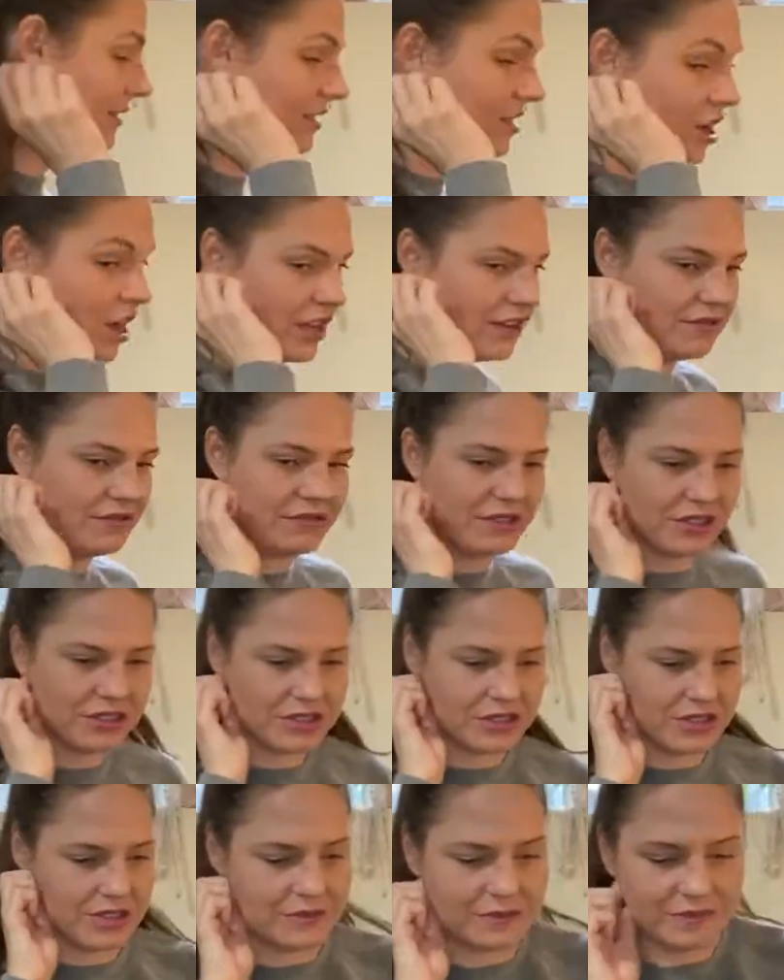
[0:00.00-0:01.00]
cotton feel
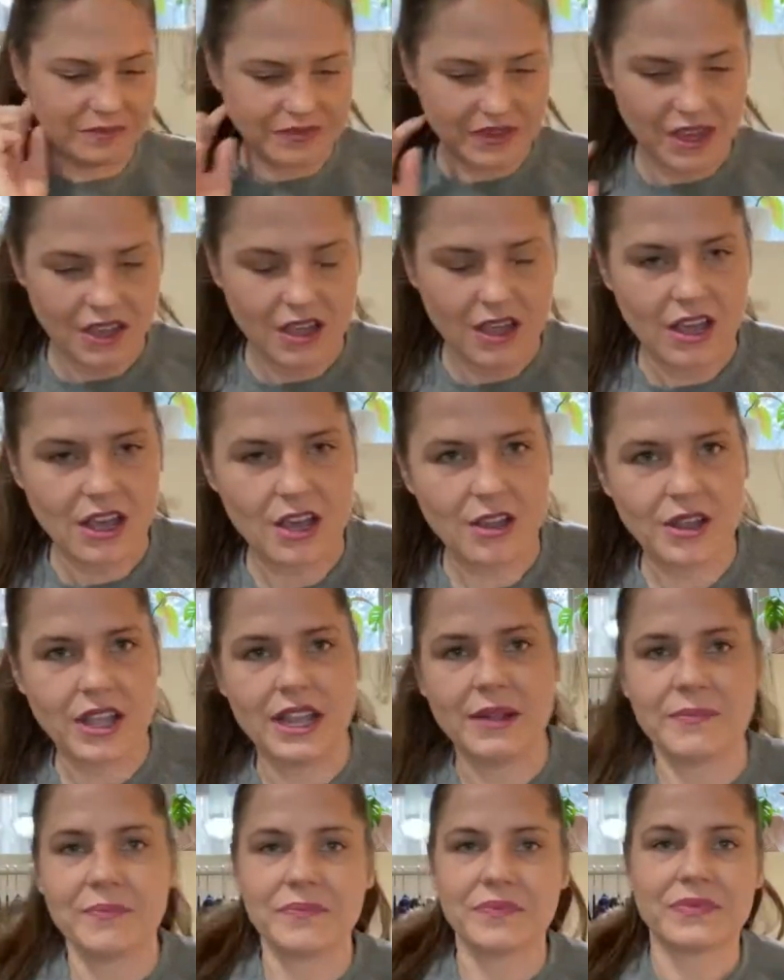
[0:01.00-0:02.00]
to it.
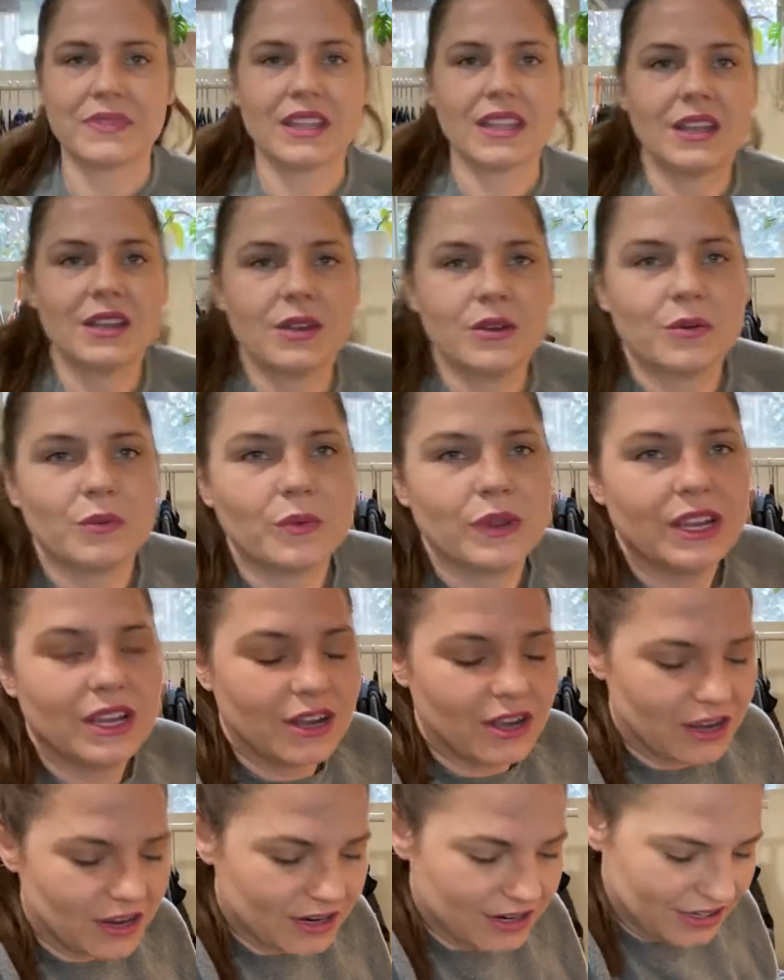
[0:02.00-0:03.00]
Okay, we
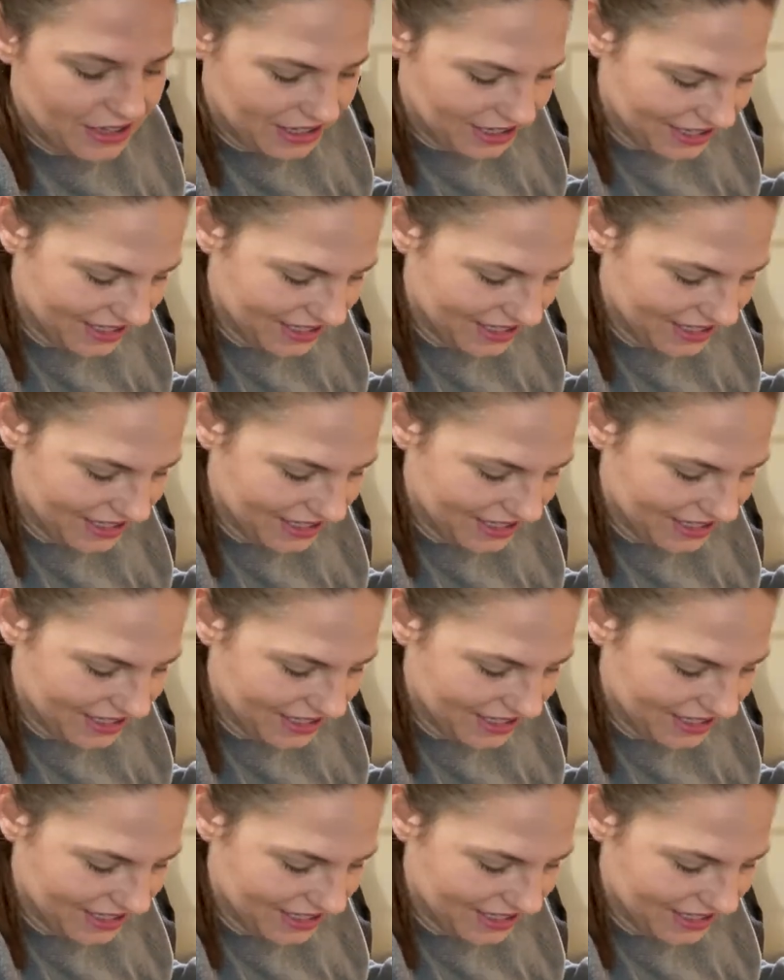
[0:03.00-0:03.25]
are